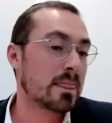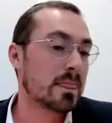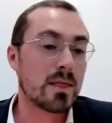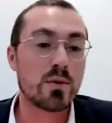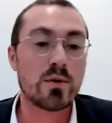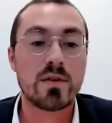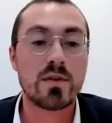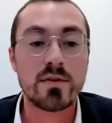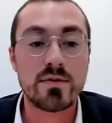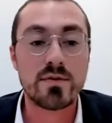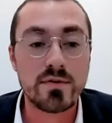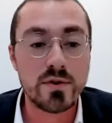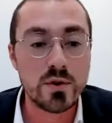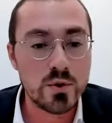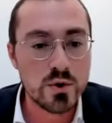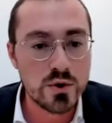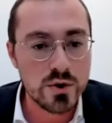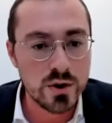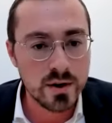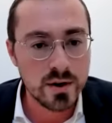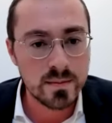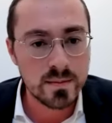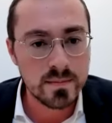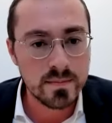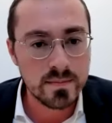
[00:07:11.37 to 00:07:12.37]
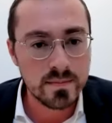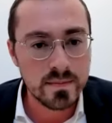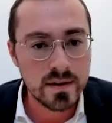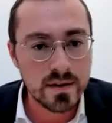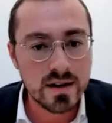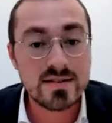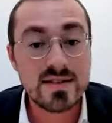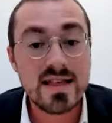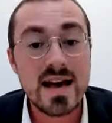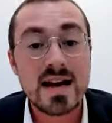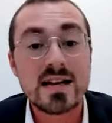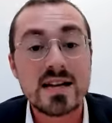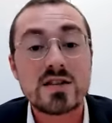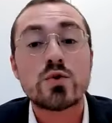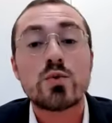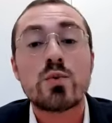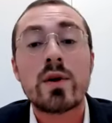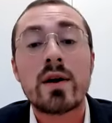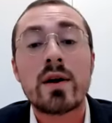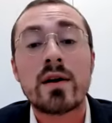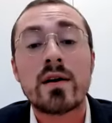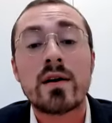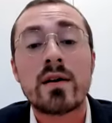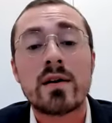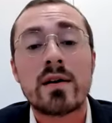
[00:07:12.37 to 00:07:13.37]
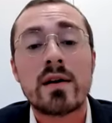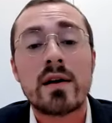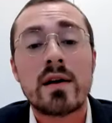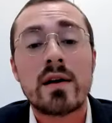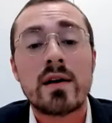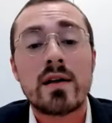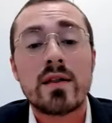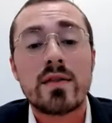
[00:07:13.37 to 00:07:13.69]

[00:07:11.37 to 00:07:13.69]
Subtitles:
or the future, because that's where